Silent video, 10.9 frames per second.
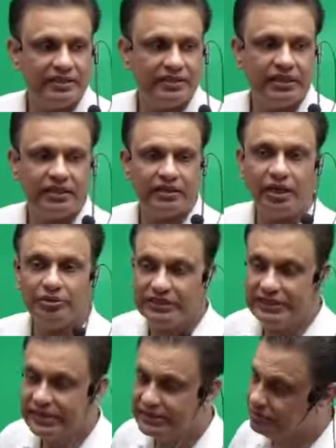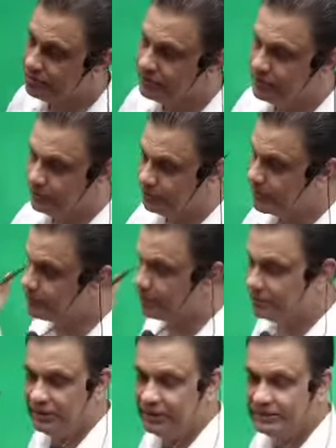that how ethics differs from
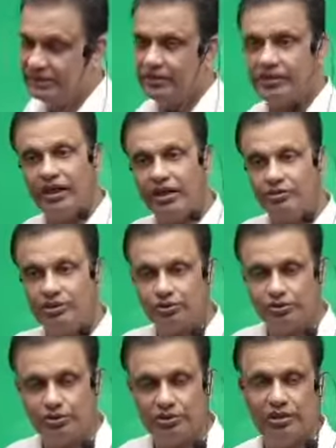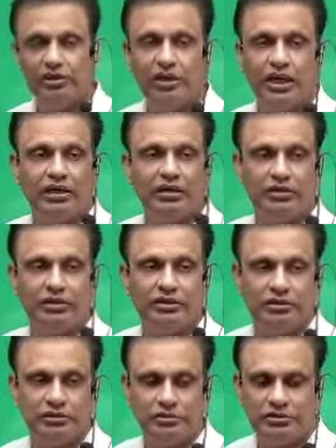religion and how the two
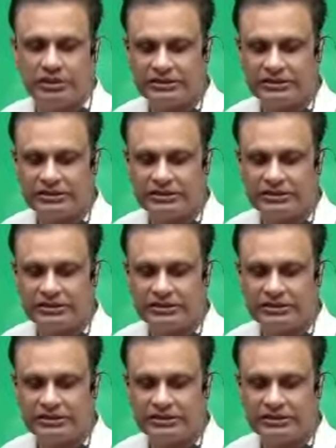let's say,